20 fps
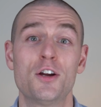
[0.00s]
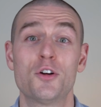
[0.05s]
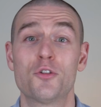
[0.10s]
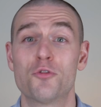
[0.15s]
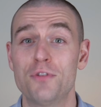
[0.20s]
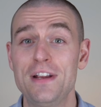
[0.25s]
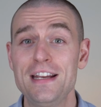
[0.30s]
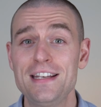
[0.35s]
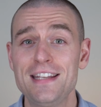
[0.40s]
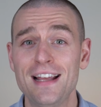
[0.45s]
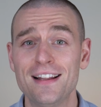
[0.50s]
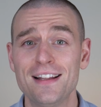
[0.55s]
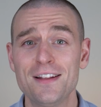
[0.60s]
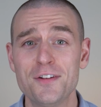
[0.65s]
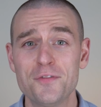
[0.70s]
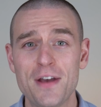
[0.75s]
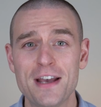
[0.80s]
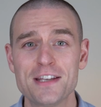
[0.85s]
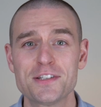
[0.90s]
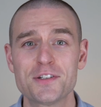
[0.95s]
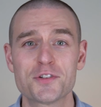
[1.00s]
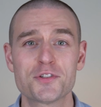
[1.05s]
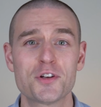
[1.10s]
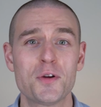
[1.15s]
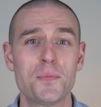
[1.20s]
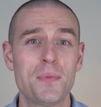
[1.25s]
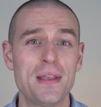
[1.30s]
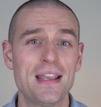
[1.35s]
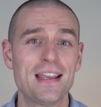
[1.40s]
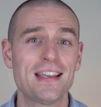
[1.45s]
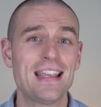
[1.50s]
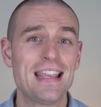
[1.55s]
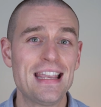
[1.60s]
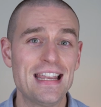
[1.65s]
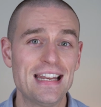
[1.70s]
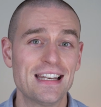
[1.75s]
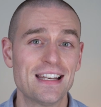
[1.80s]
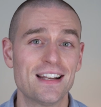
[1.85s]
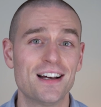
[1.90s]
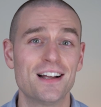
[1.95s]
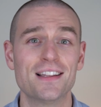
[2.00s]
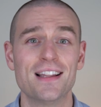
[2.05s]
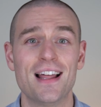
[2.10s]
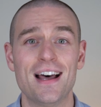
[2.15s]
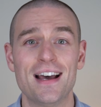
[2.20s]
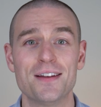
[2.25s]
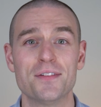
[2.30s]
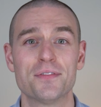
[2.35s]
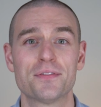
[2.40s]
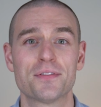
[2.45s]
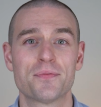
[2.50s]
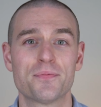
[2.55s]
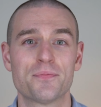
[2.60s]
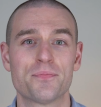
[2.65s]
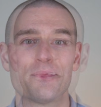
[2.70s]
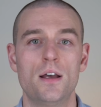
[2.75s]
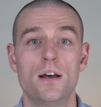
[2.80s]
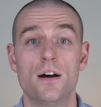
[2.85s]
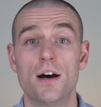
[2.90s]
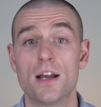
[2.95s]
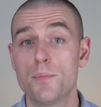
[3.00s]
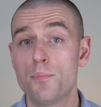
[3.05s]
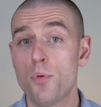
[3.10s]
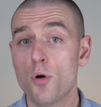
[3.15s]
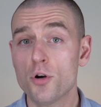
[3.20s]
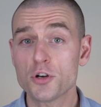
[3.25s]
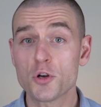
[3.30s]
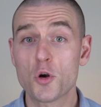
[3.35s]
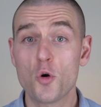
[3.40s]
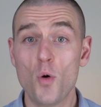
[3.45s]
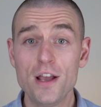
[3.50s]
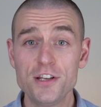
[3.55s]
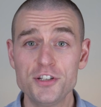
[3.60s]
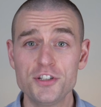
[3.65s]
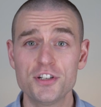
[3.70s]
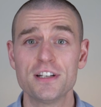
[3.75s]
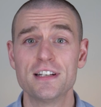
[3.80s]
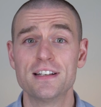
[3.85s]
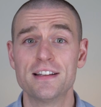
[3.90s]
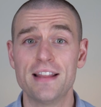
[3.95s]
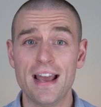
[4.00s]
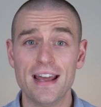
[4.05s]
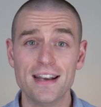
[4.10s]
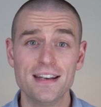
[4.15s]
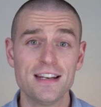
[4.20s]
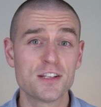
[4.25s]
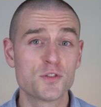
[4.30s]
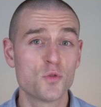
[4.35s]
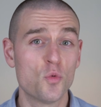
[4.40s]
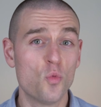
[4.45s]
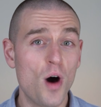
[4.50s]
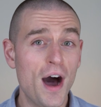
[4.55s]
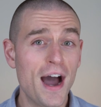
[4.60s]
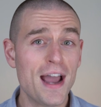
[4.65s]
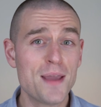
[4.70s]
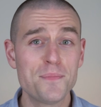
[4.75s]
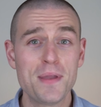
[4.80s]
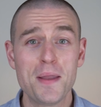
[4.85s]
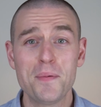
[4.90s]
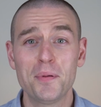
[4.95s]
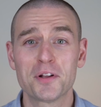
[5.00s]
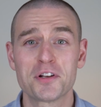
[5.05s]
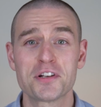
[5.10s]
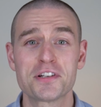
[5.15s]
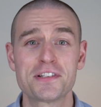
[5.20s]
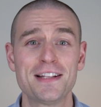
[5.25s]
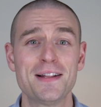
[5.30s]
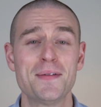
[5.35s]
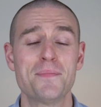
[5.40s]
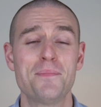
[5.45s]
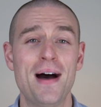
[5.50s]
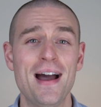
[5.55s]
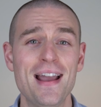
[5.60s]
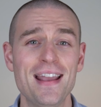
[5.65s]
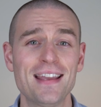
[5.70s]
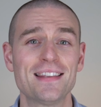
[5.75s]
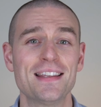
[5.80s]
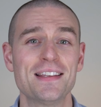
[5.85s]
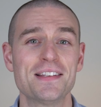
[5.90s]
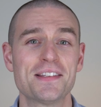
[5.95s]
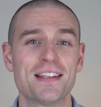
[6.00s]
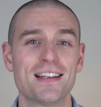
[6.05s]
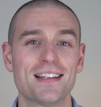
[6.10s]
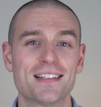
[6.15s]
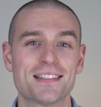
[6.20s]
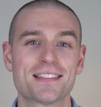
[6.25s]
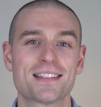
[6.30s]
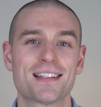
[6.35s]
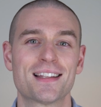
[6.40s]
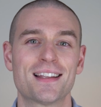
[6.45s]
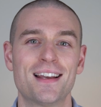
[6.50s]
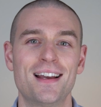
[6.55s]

Retail investors are being eaten alive. An important question, then, is why people are still buying these things.